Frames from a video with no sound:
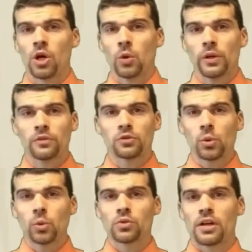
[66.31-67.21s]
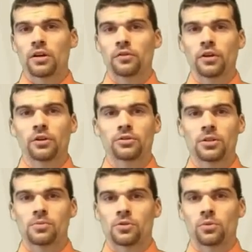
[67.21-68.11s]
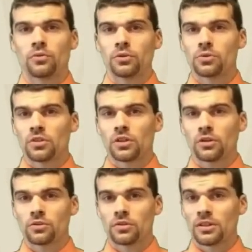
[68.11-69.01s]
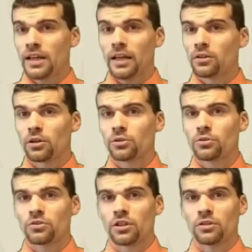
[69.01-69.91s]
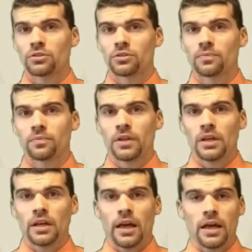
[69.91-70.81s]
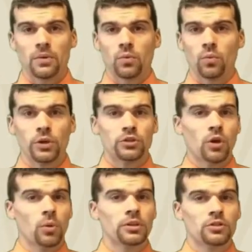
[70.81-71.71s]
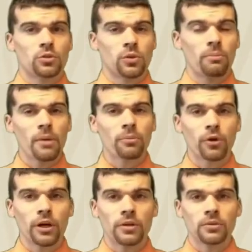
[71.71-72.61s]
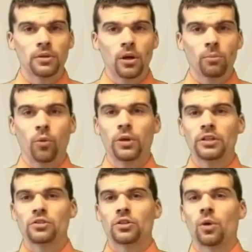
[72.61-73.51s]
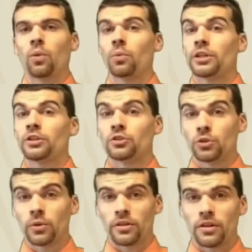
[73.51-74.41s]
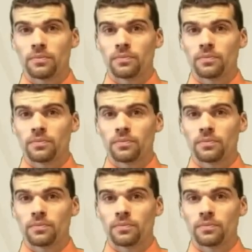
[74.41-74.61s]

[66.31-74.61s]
We have tools at our fingertips to review skills and learn new skills. And we don't need to remember it, but we need to know what we can do with it.